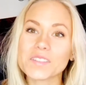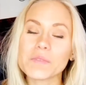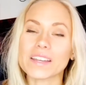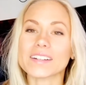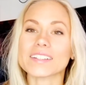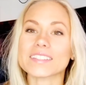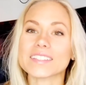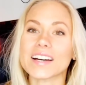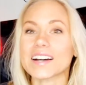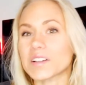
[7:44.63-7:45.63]
because
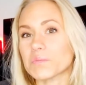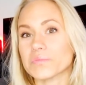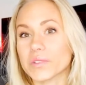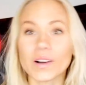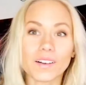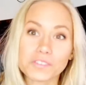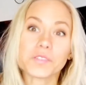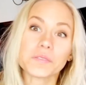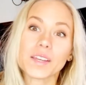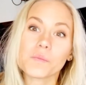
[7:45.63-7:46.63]
I'm
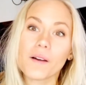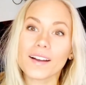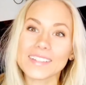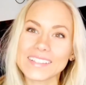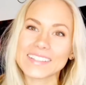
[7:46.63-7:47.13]
from Denmark,